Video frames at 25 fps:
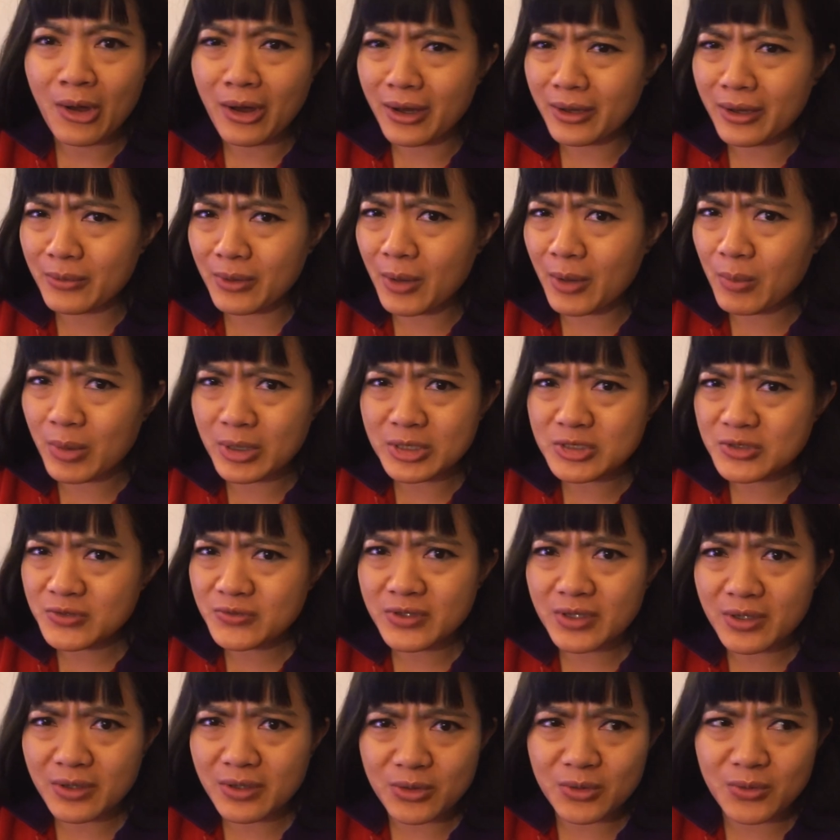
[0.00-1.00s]
a, a, bunch of
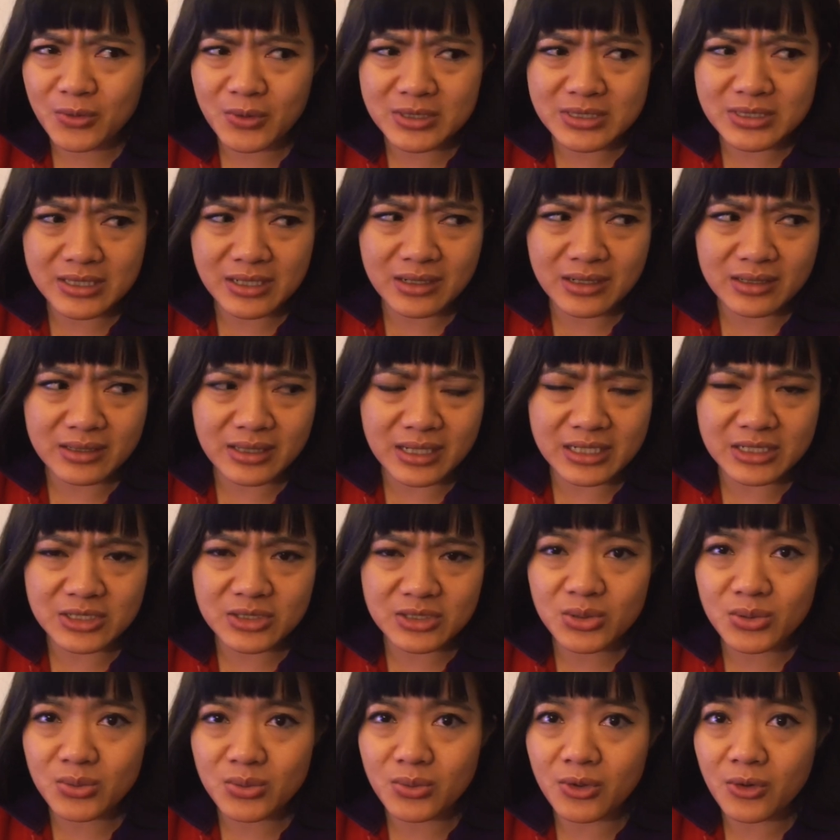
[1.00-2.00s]
the other ones that I
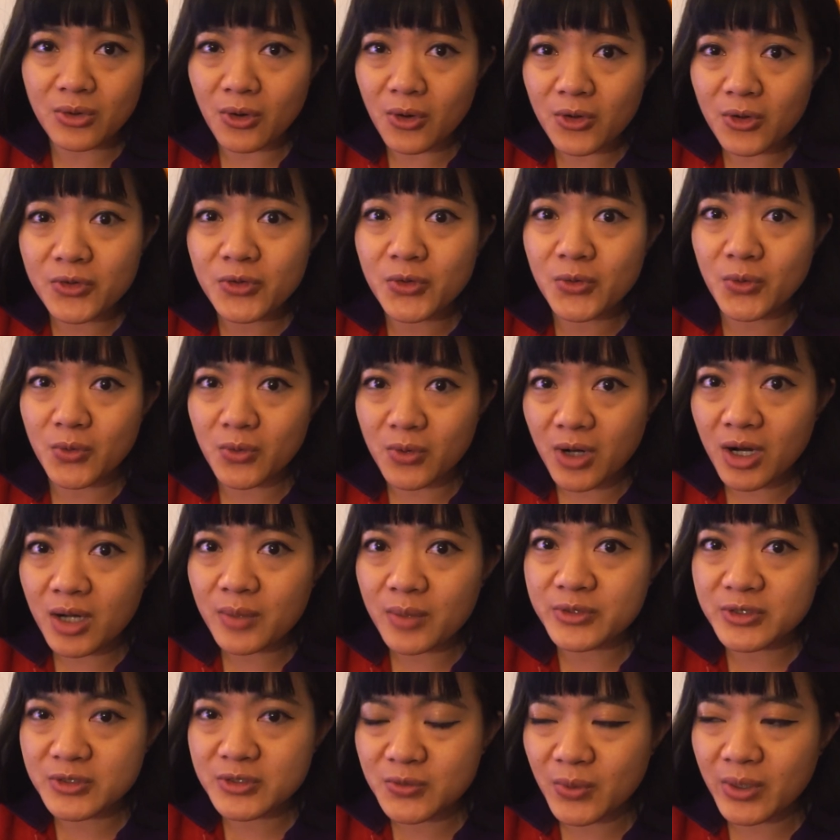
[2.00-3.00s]
liked too were also
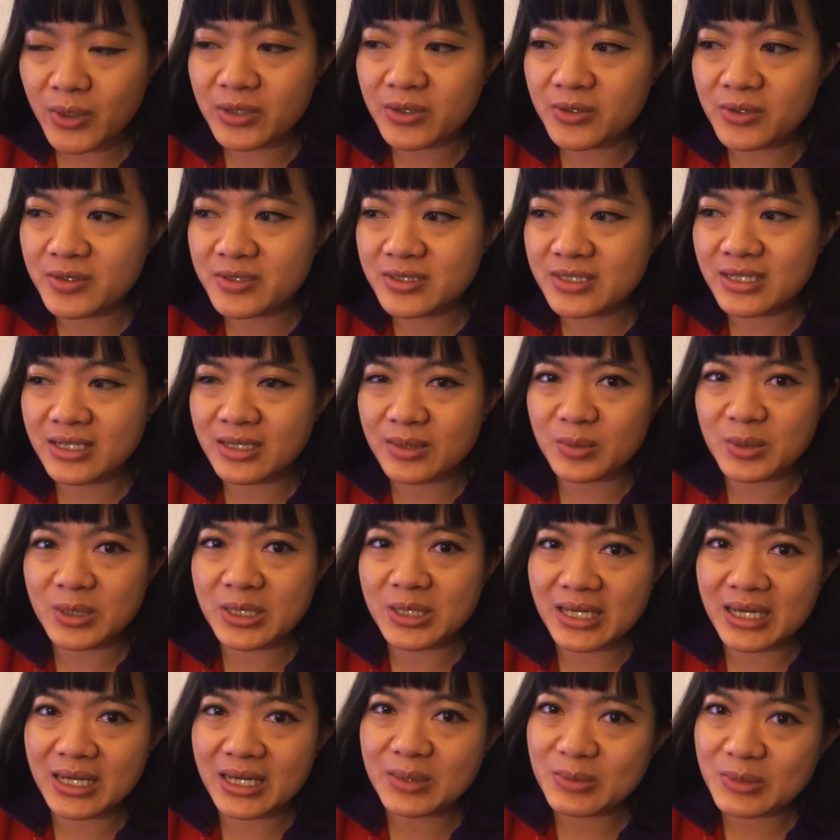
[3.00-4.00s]
cropped sweaters, and I'm
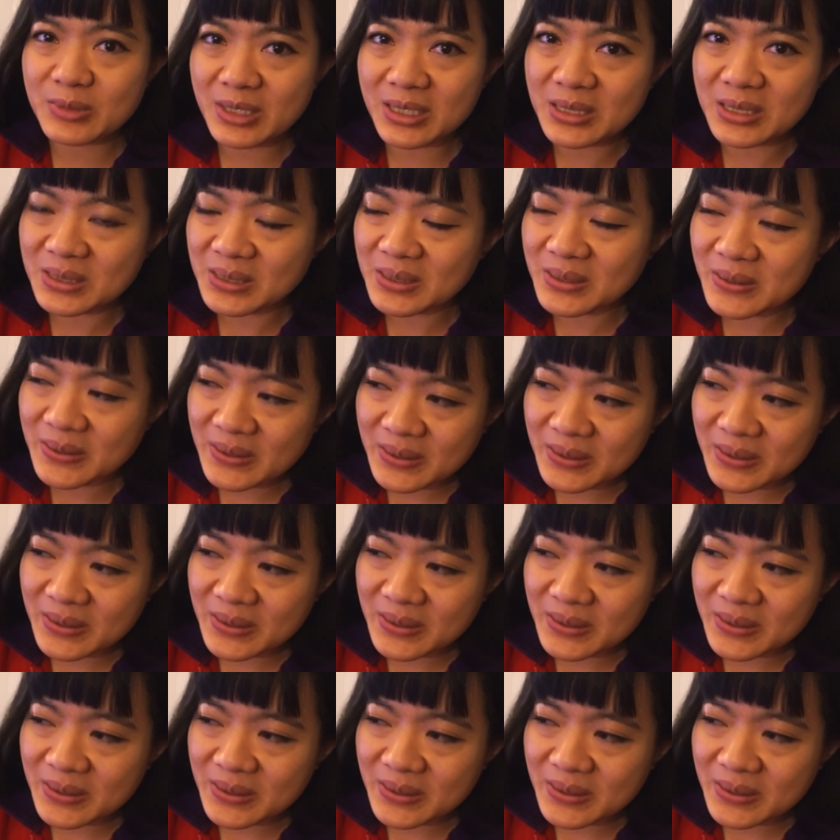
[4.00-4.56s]
like, I'm not,